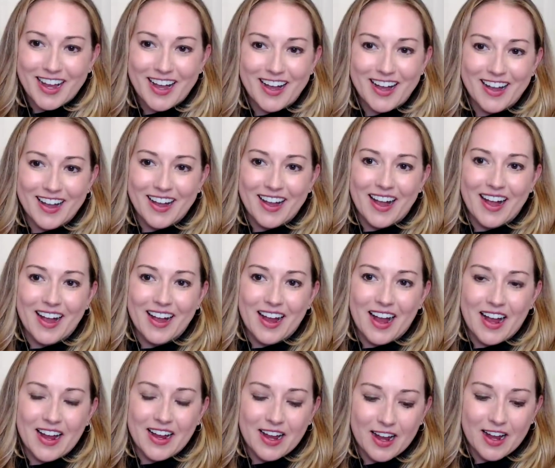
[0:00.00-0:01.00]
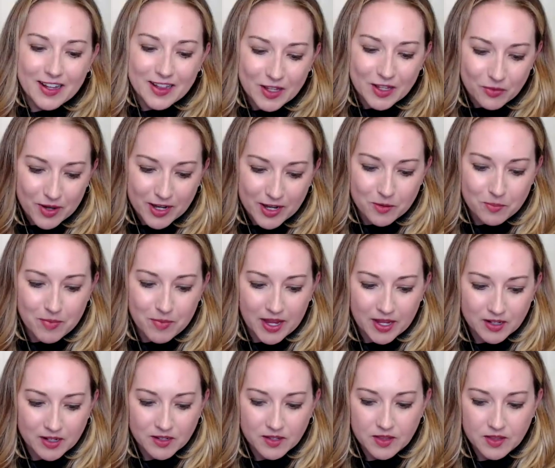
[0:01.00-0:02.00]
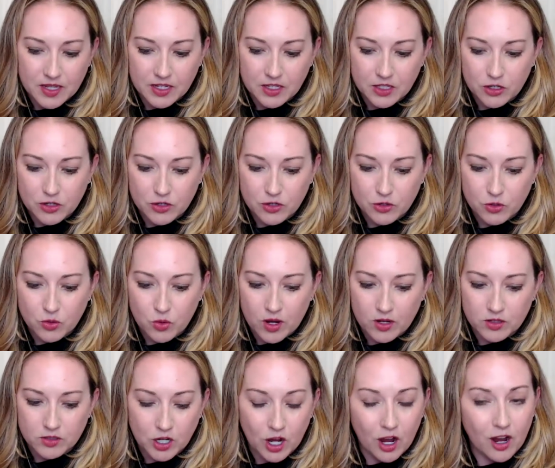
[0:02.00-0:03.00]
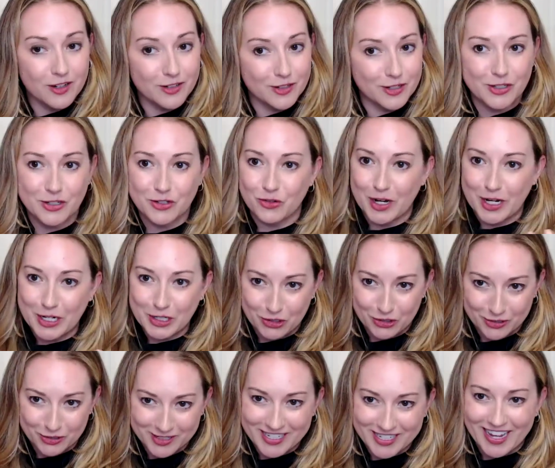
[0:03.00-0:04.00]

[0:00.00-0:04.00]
I highly recommend that you talk to strangers.